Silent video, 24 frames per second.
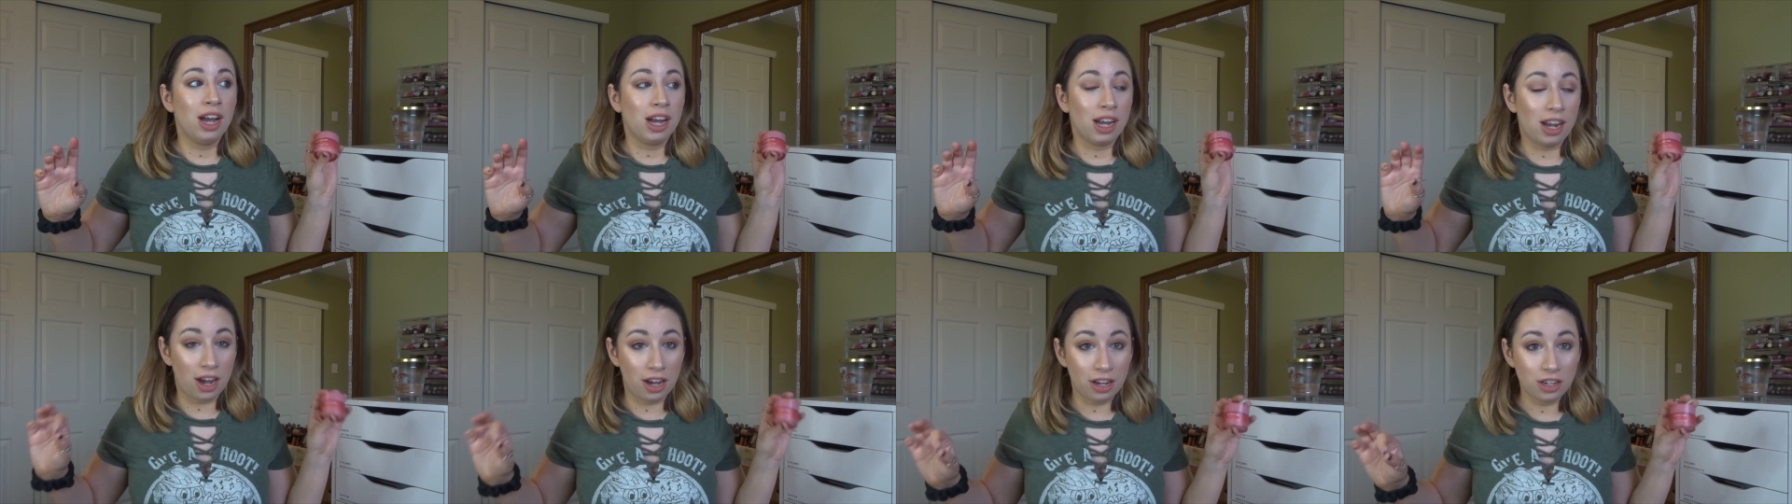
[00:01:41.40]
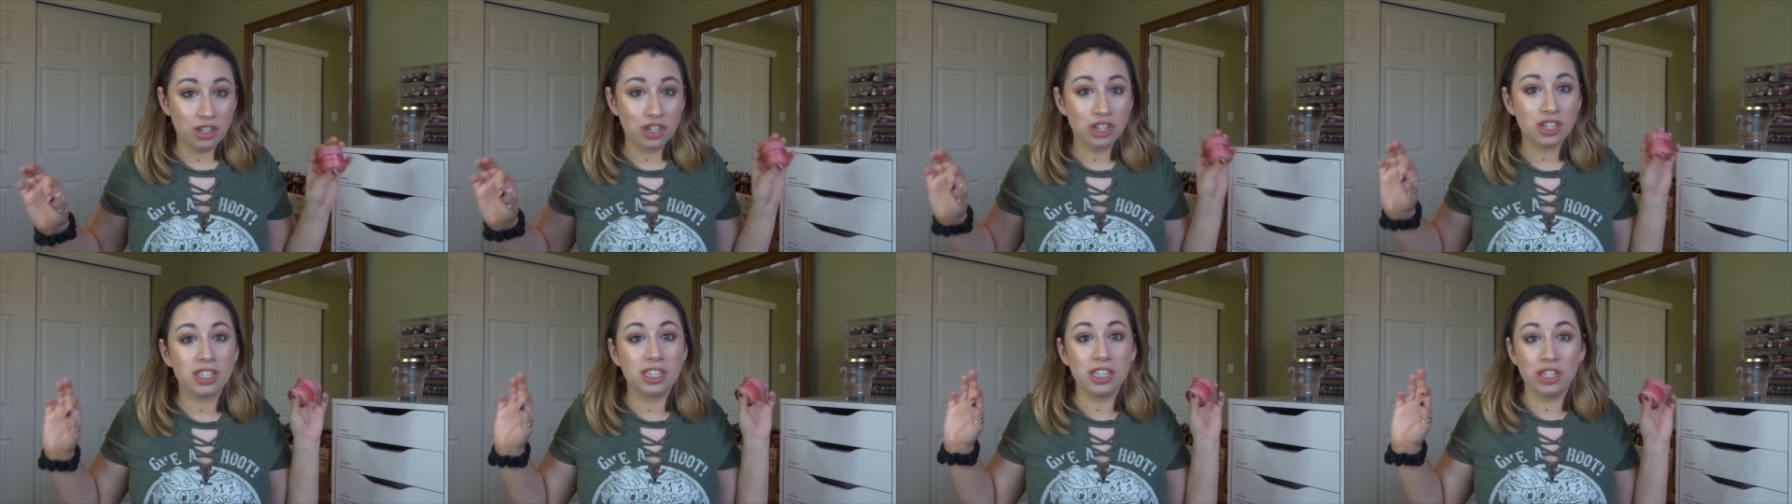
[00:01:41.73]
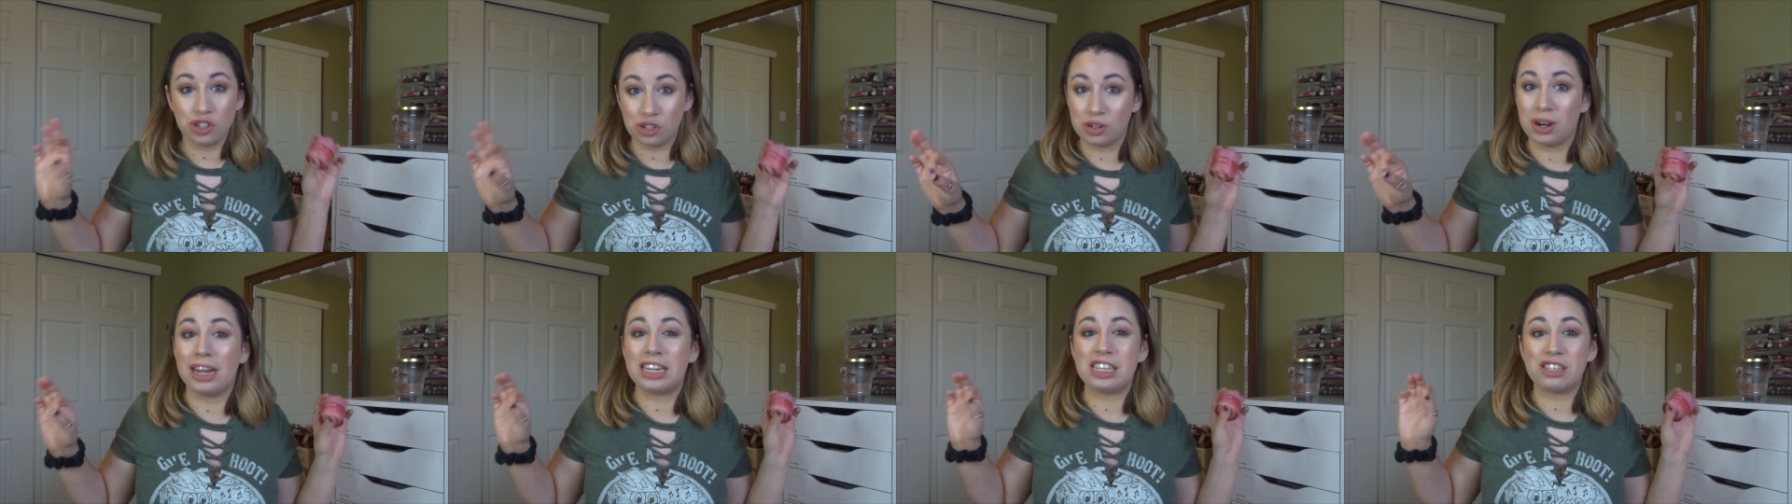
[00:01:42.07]
consciously
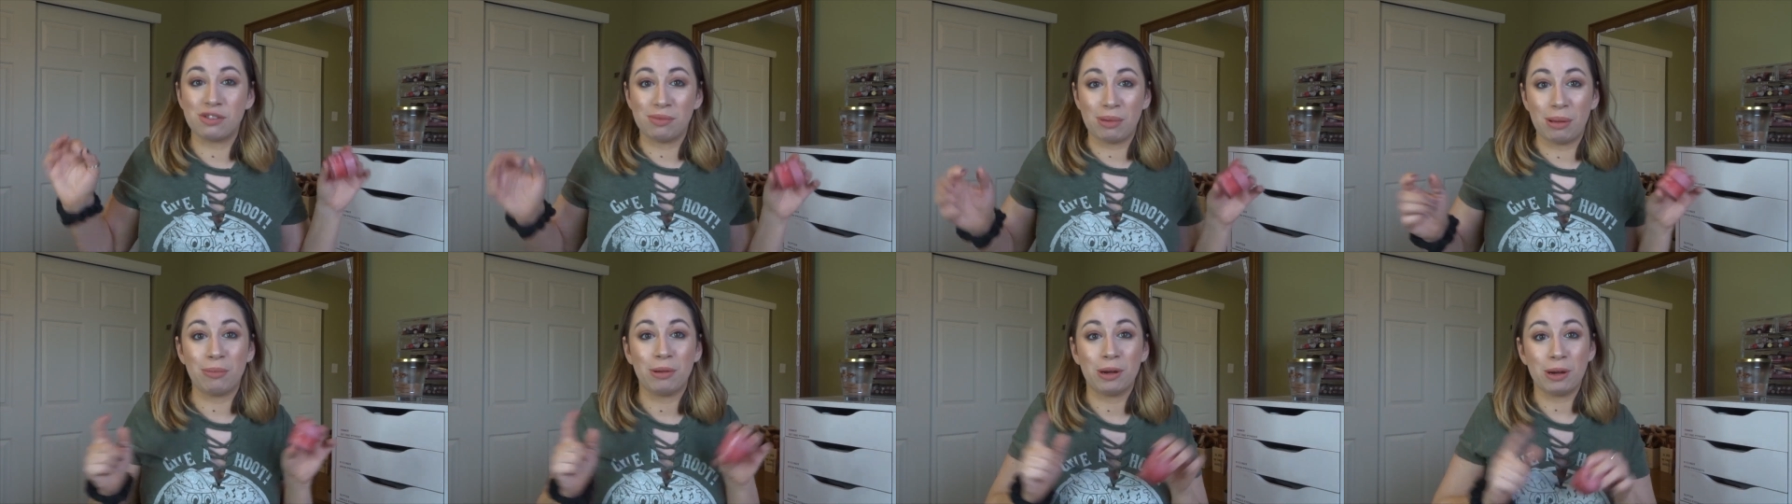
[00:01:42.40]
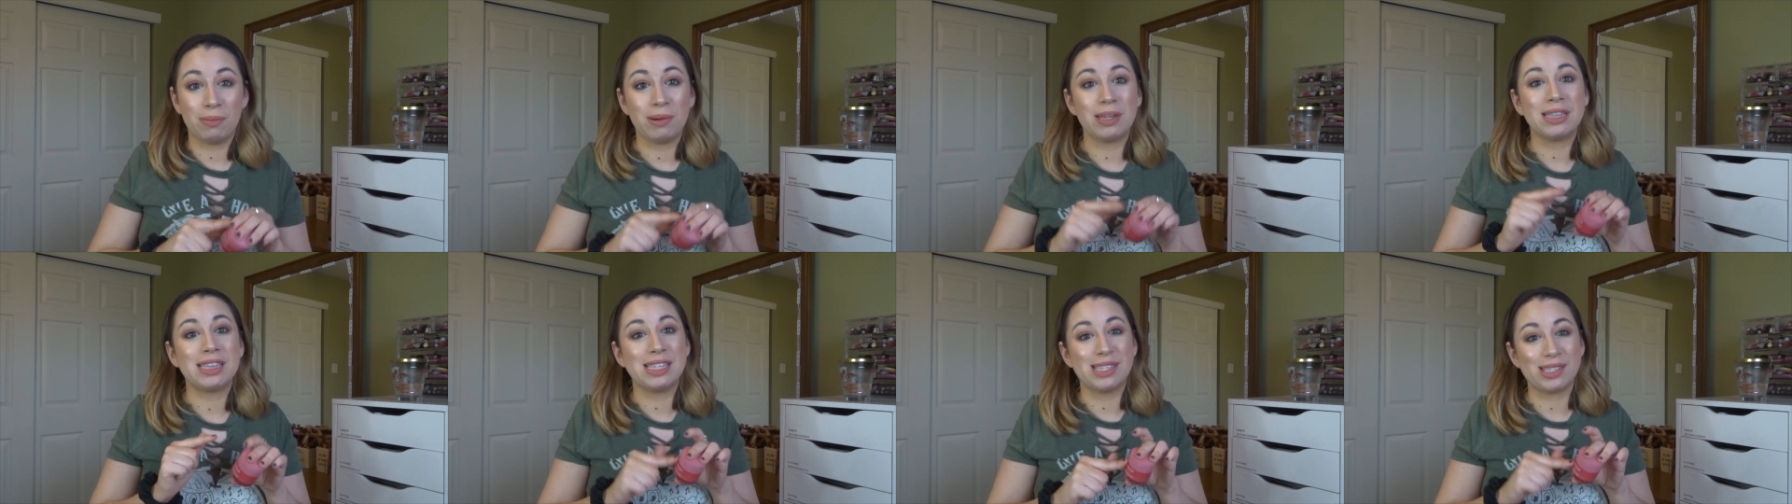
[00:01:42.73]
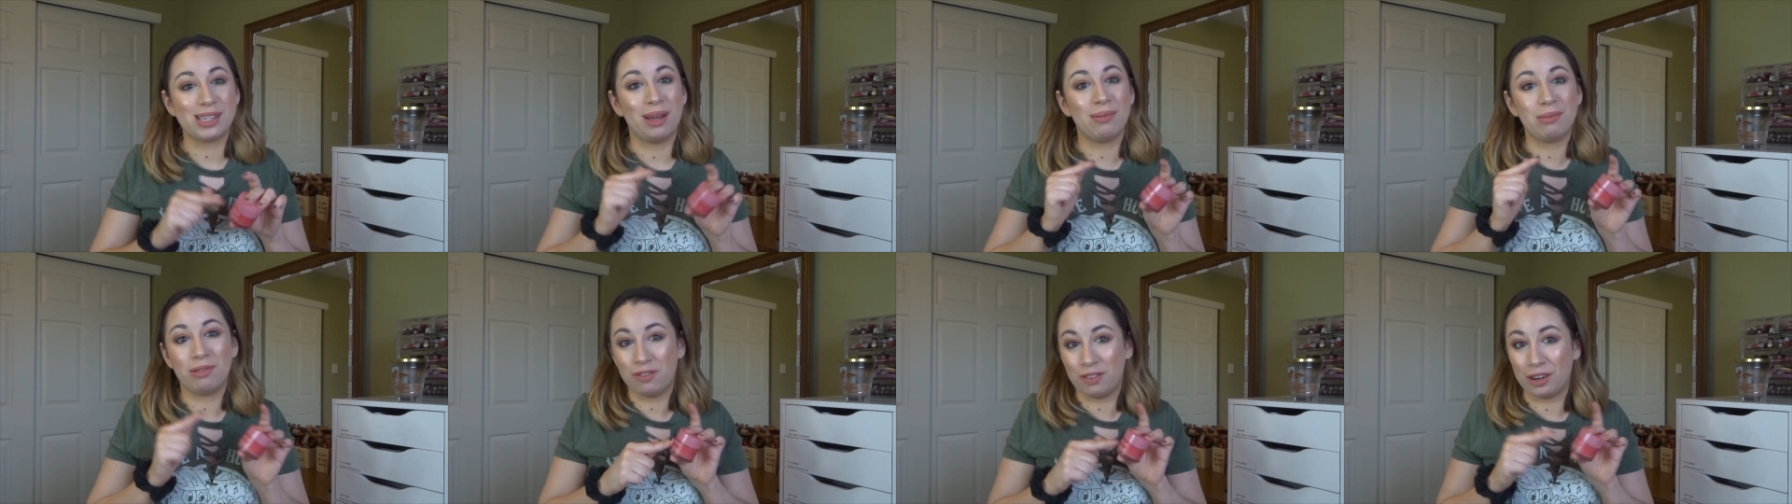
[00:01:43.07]
tried to remember to put this
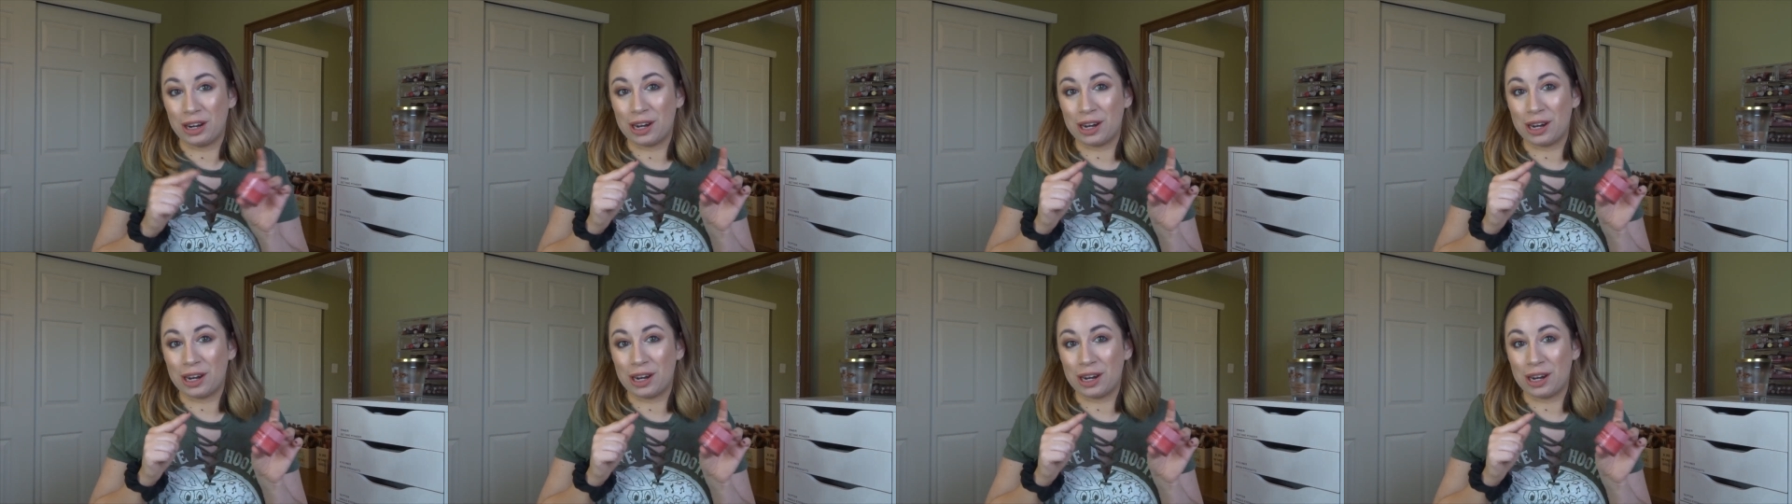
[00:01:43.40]
on before